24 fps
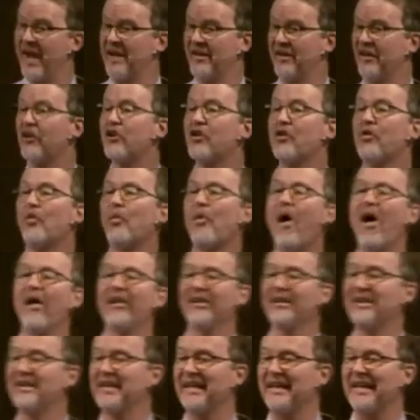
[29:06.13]
and a
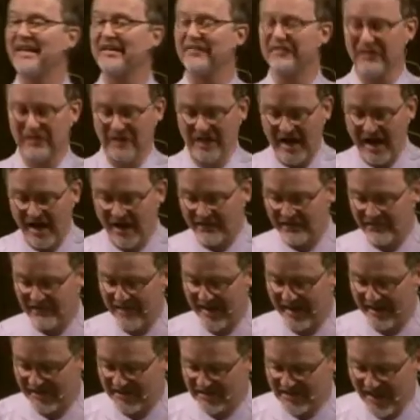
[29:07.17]
quality of love
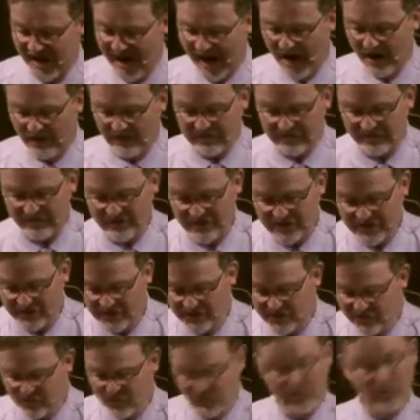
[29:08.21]
that is out of
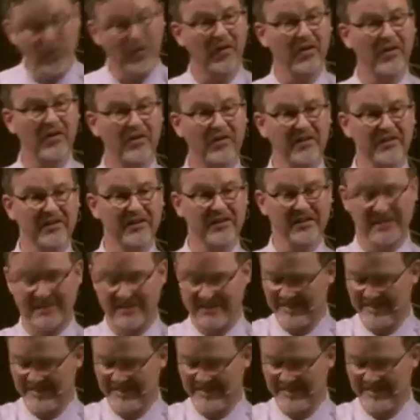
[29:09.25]
this world,